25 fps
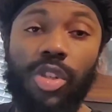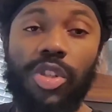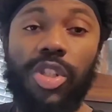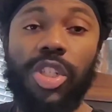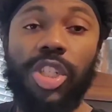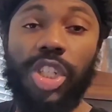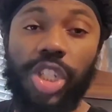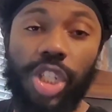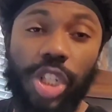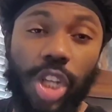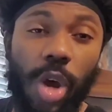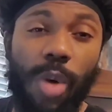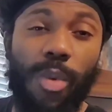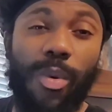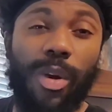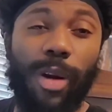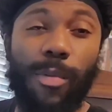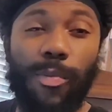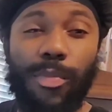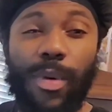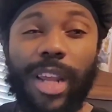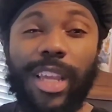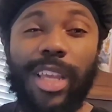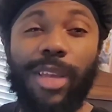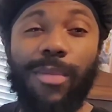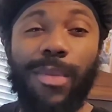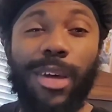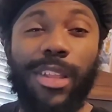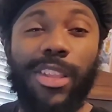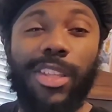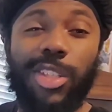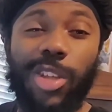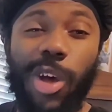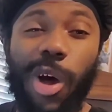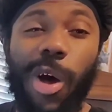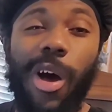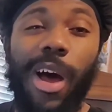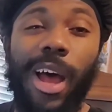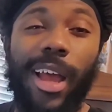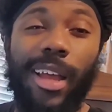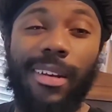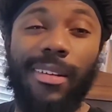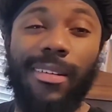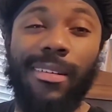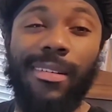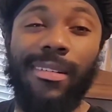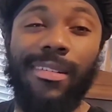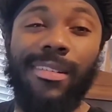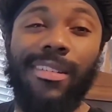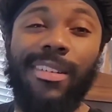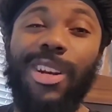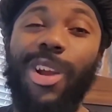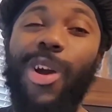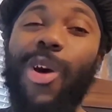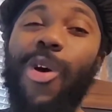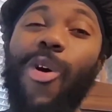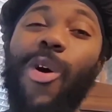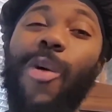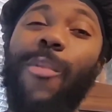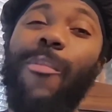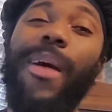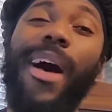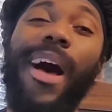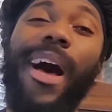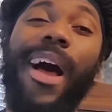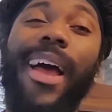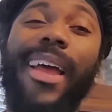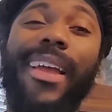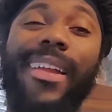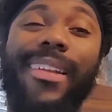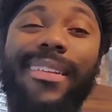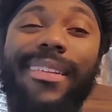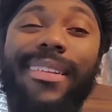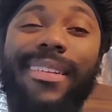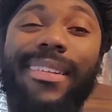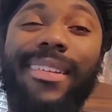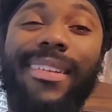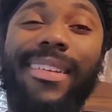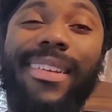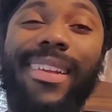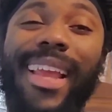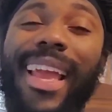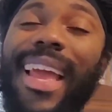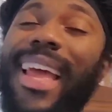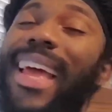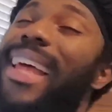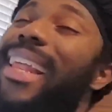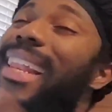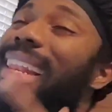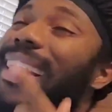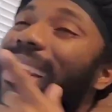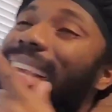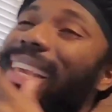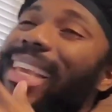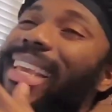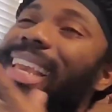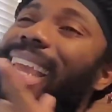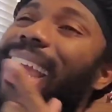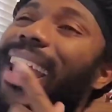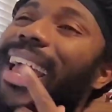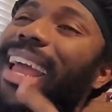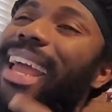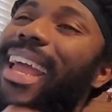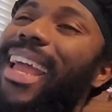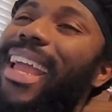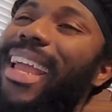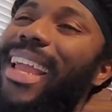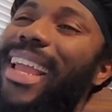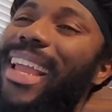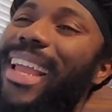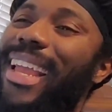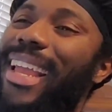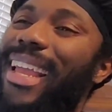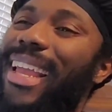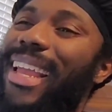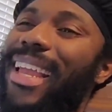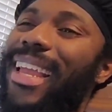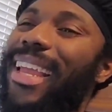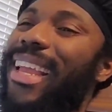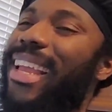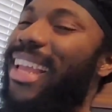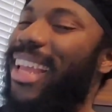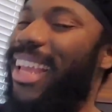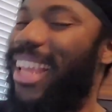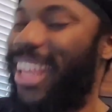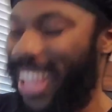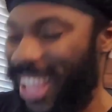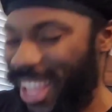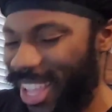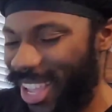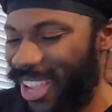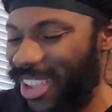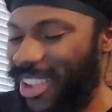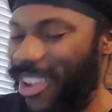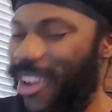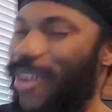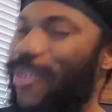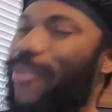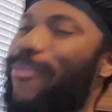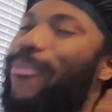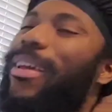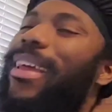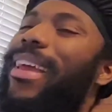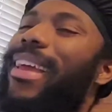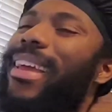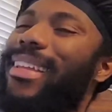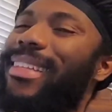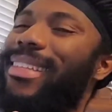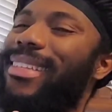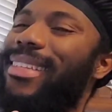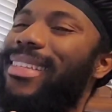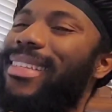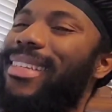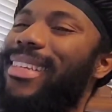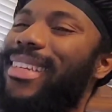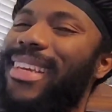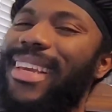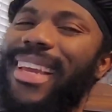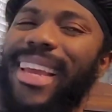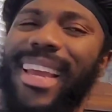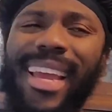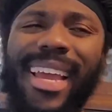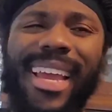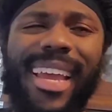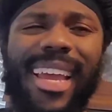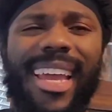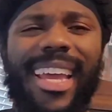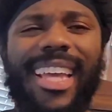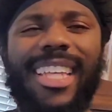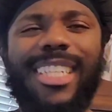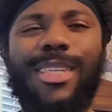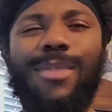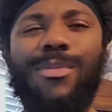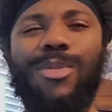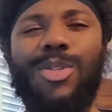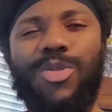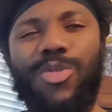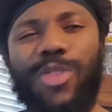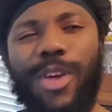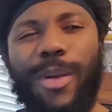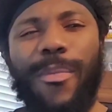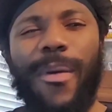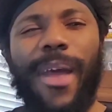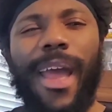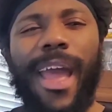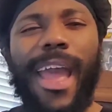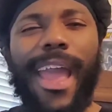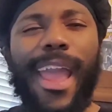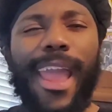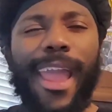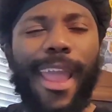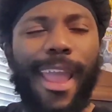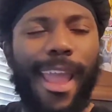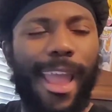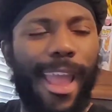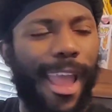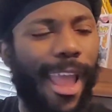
So since you don't want to break your mother's heart, or mine, Lee K, comment, and subscribe.